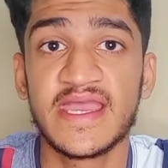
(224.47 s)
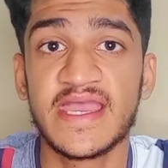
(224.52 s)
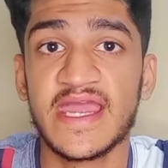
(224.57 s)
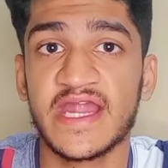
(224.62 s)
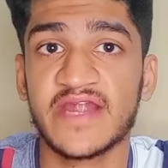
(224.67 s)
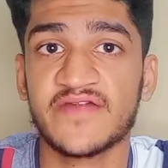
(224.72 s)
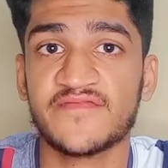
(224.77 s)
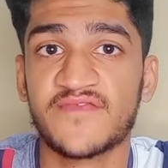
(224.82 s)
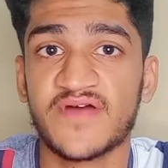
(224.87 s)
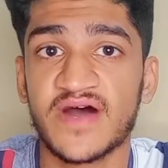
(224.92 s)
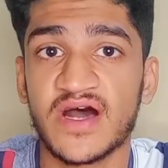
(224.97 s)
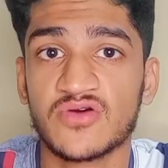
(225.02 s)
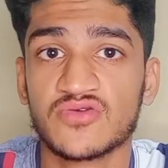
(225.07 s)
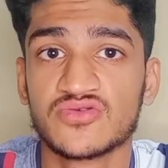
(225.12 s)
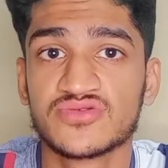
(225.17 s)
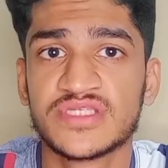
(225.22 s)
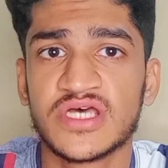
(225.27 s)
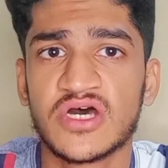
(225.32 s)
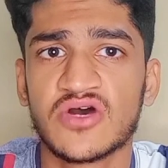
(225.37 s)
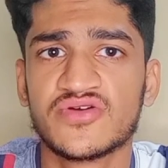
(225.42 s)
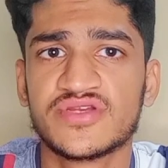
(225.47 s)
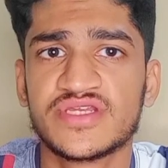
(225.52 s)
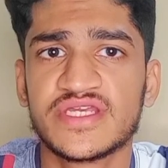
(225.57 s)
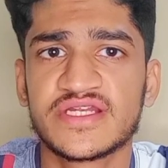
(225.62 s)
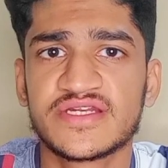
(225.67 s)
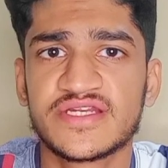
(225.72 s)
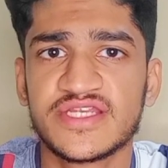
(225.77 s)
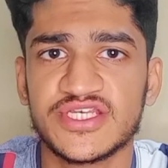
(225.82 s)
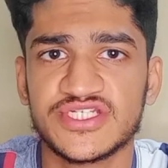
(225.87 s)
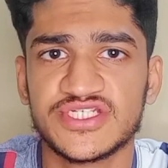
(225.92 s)
and found the
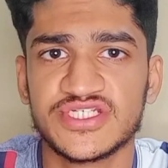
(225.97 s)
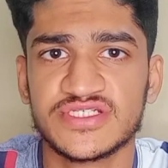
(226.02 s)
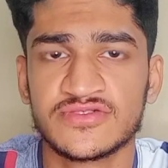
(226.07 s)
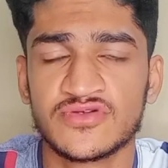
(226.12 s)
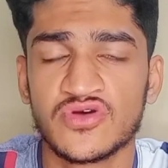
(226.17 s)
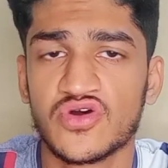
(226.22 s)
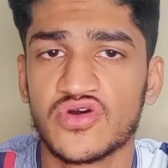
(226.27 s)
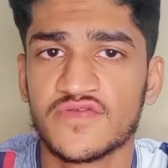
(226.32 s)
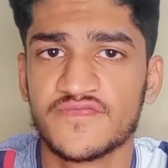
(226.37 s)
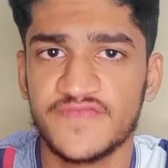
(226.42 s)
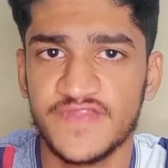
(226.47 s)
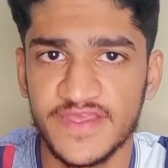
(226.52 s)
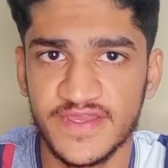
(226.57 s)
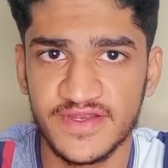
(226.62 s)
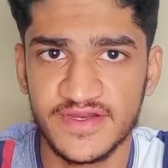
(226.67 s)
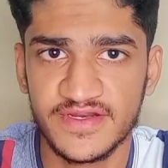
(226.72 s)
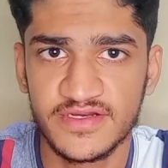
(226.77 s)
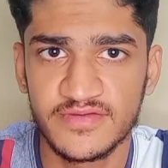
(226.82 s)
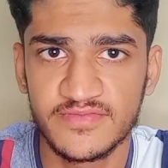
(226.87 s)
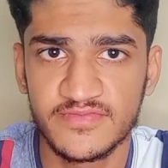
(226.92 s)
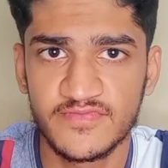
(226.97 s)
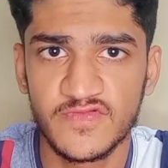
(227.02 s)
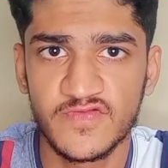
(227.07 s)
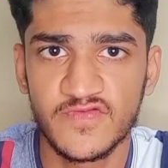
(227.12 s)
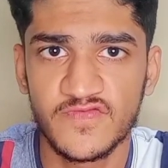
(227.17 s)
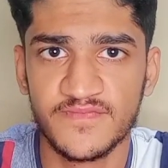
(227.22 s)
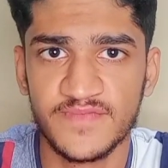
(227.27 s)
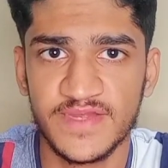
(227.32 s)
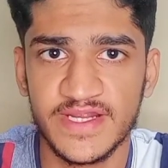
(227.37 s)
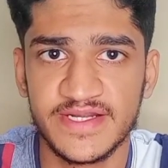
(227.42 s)
orientation of their
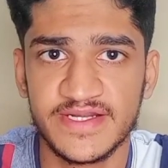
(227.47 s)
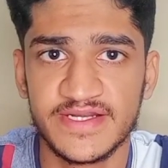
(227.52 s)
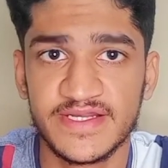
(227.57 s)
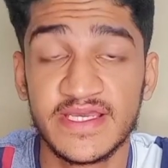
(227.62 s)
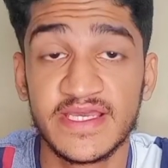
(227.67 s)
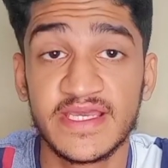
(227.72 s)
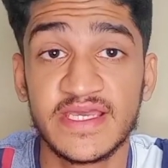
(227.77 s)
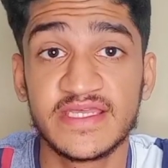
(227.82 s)
movement.